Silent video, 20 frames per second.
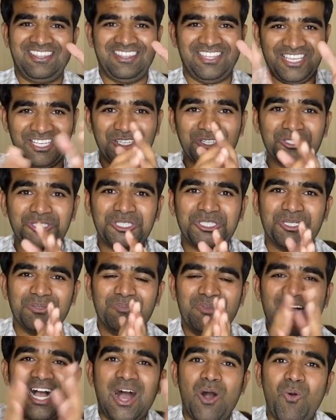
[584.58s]
the
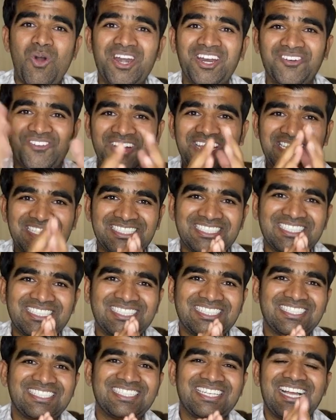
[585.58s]
YouTube. I want to reach
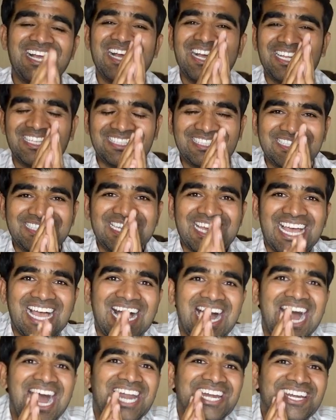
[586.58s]

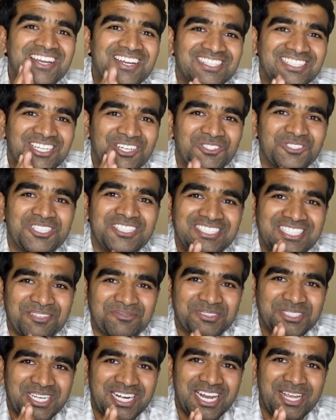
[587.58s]
100,000
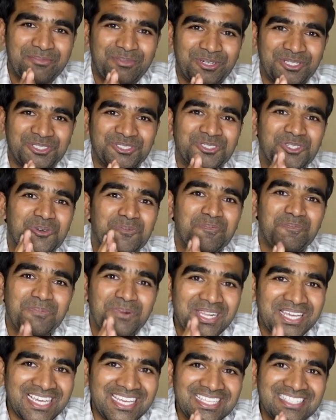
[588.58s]
subscribers. So
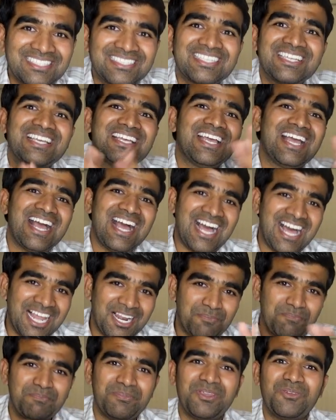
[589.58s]
please
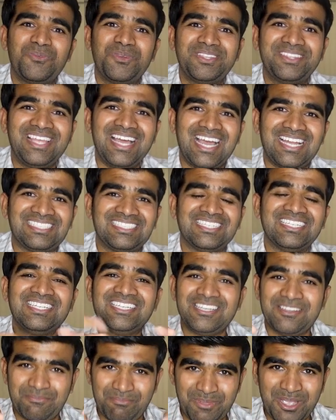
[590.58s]
help me with that.
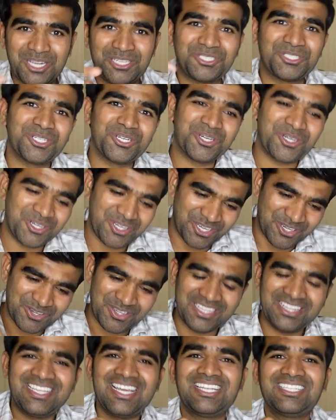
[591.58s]
Make sure you
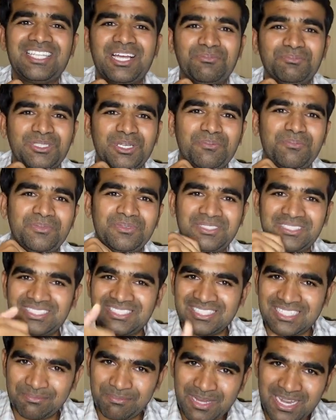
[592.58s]
hit that thumbs up
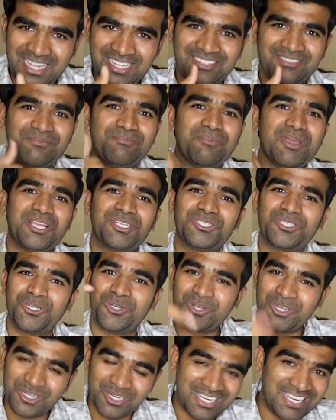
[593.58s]
button. Make
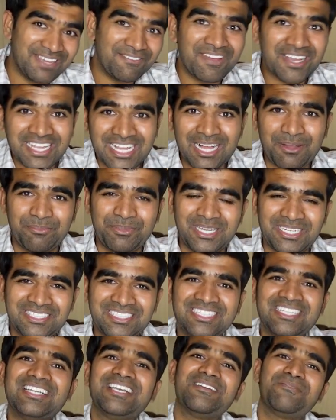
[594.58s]
sure you leave a
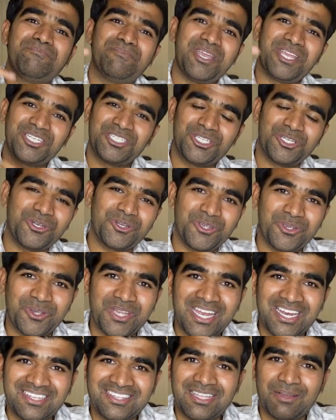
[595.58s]
comment make sure you
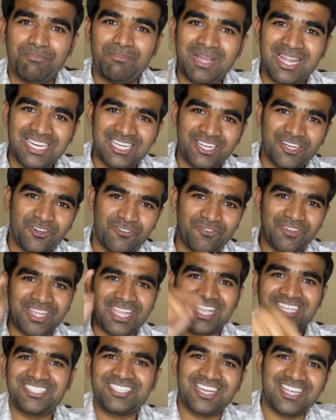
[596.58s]
hit the bell
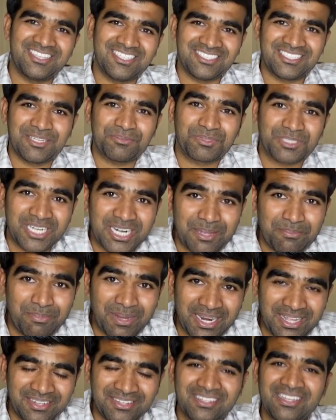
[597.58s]
notification and the subscribe
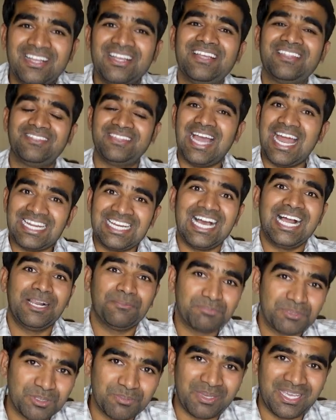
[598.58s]
button that
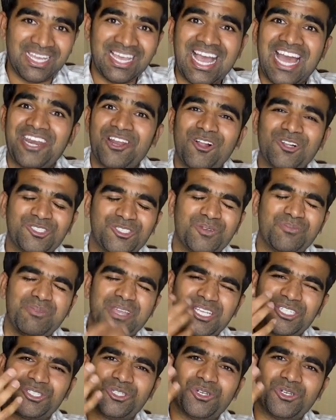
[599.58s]
helps me and also make